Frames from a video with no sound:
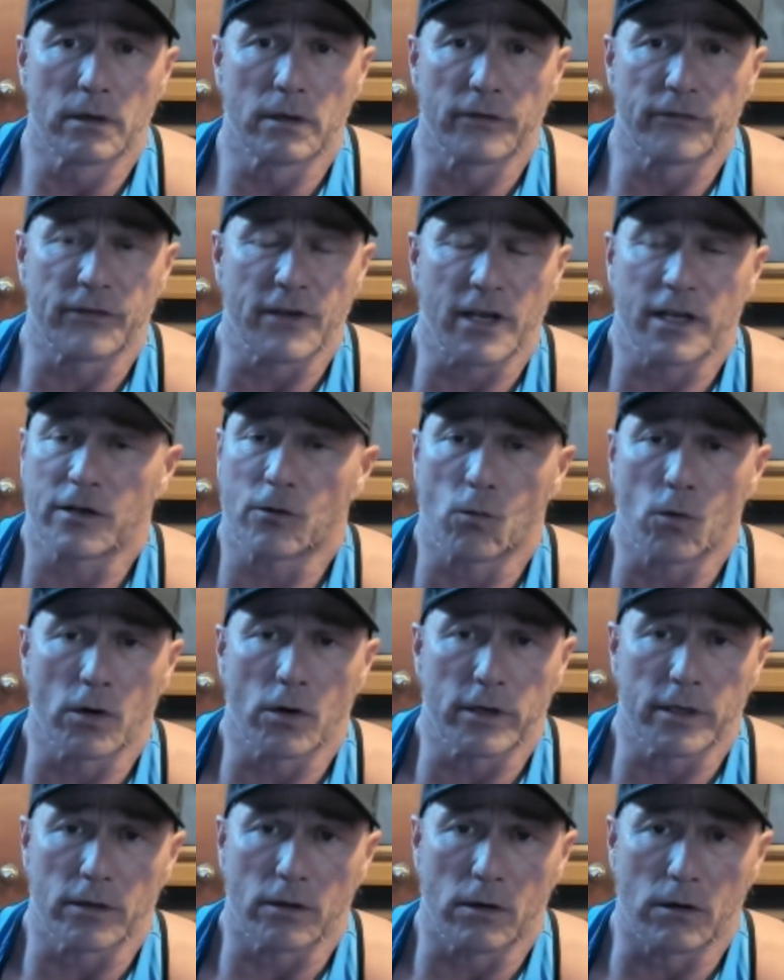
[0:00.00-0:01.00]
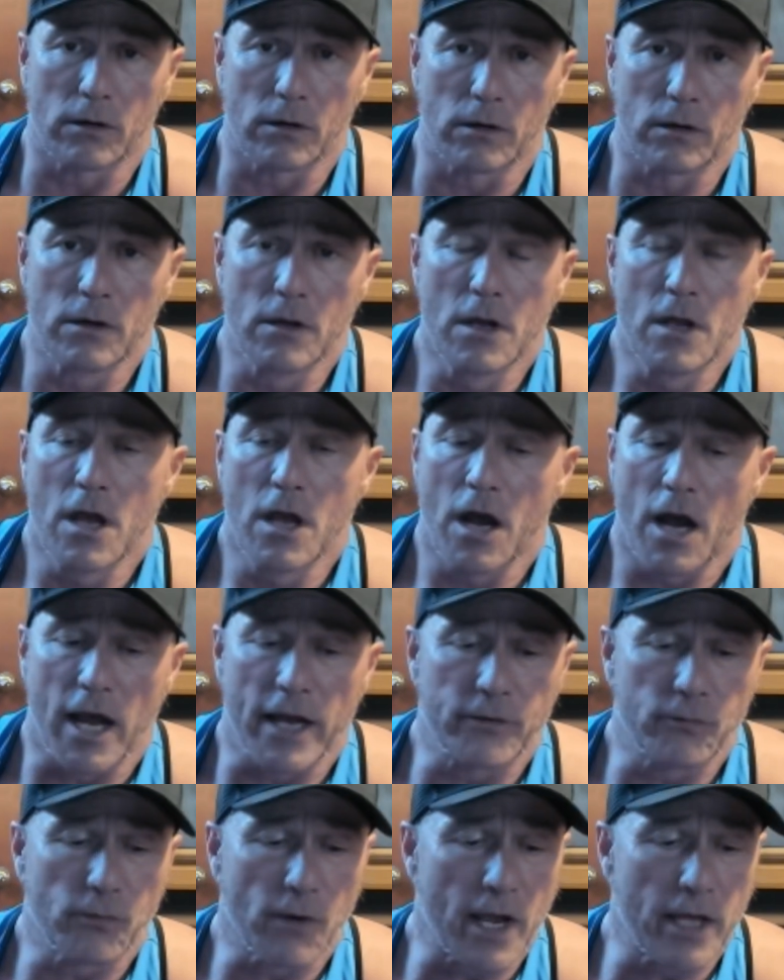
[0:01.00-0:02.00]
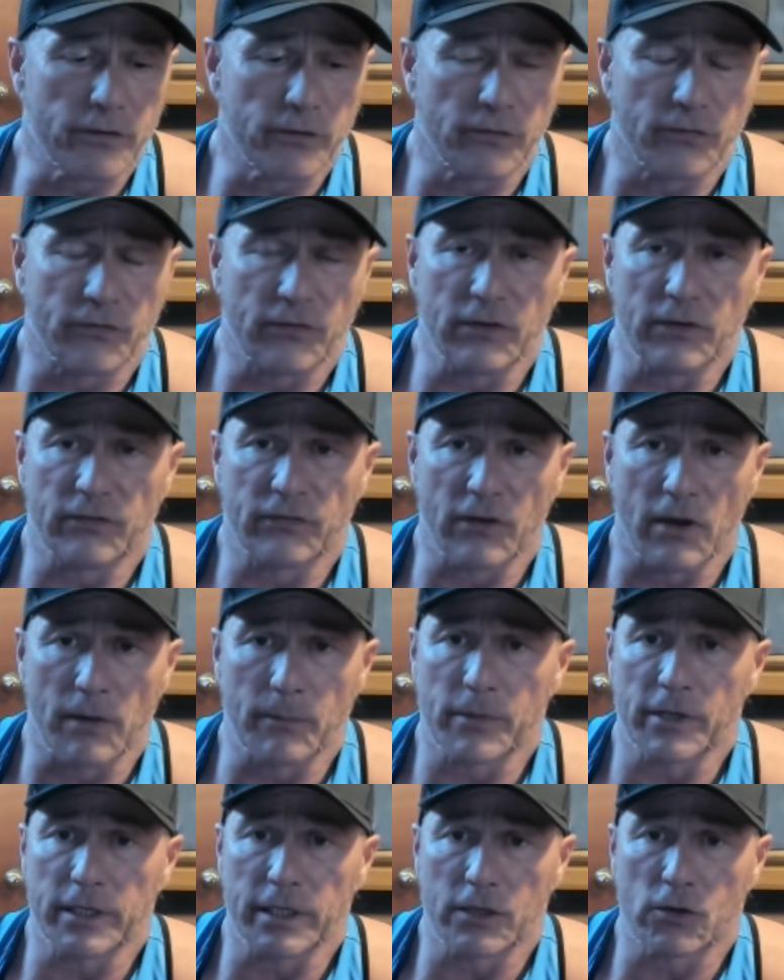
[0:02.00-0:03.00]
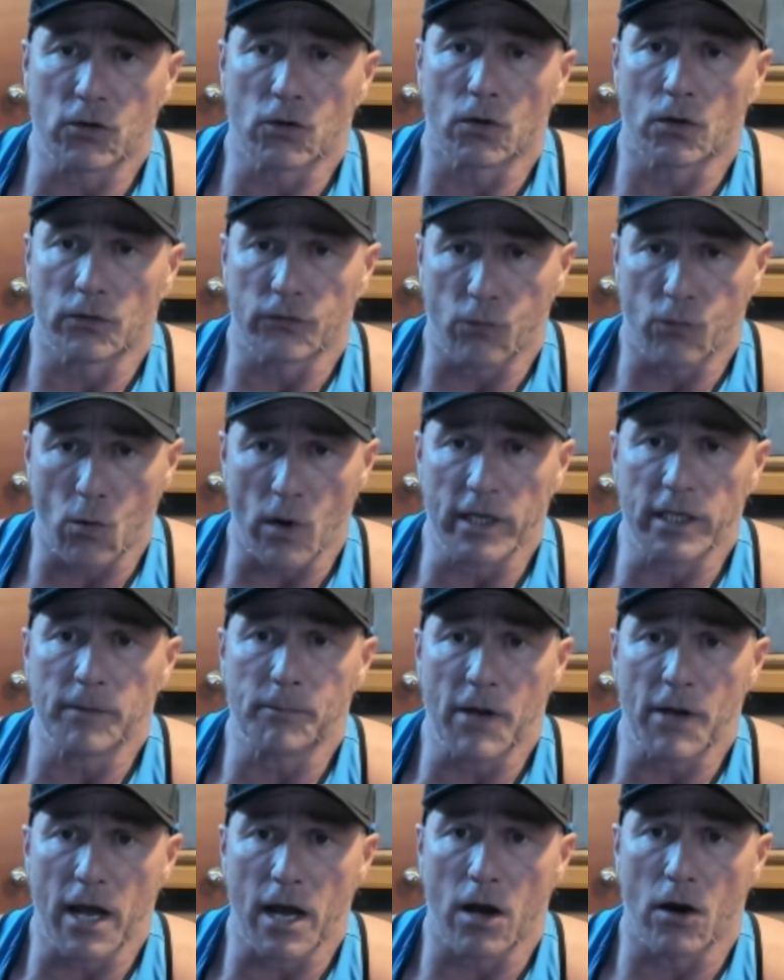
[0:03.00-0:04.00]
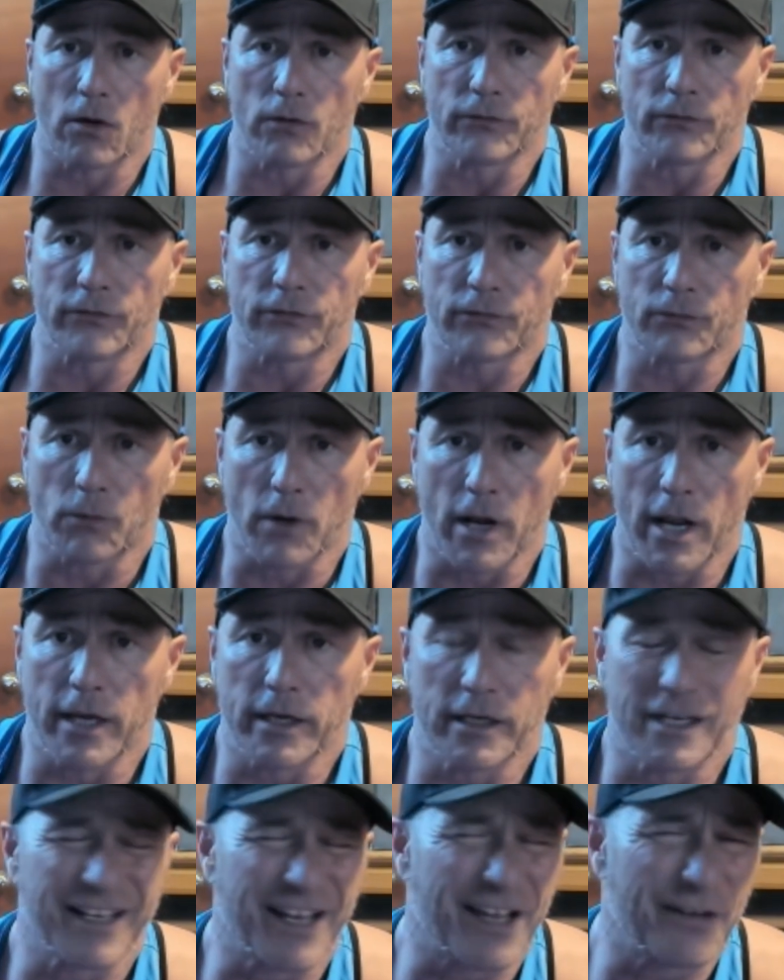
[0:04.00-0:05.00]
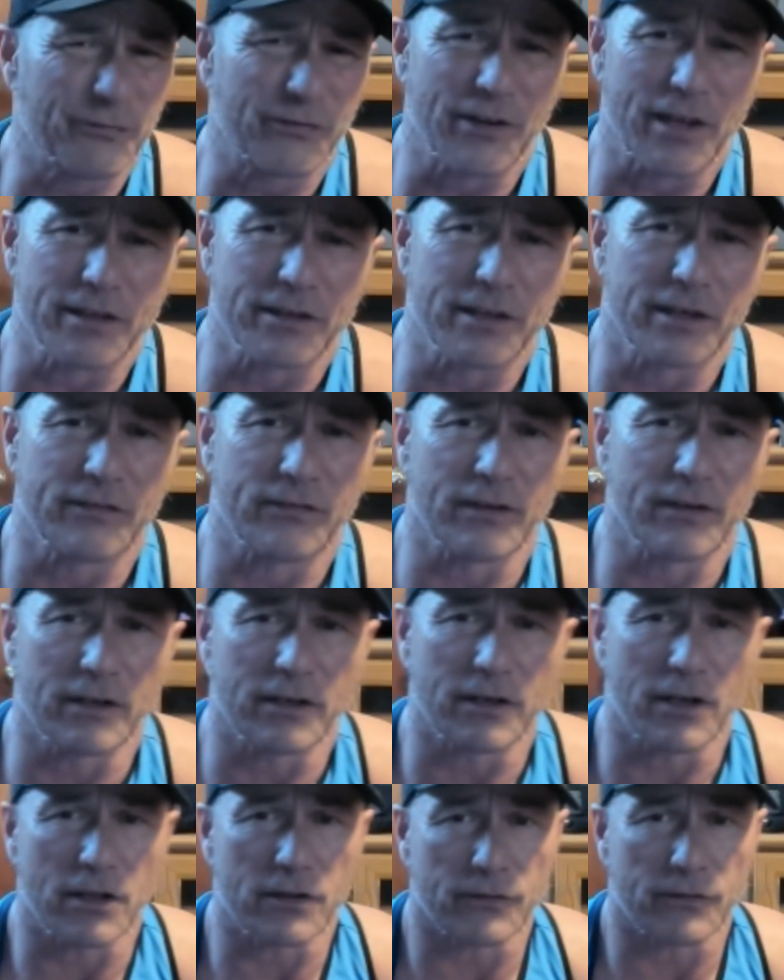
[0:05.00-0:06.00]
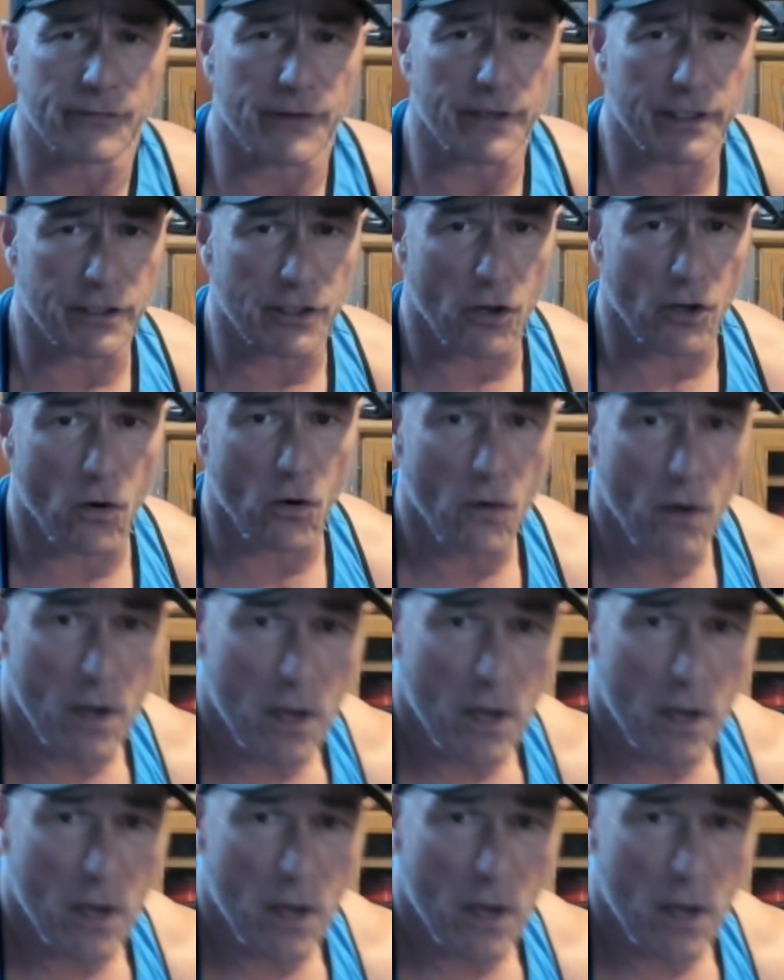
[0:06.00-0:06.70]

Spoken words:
It's not going to work at all. I'd rather see somebody curl 20 pounds, right? And I've said this in another video,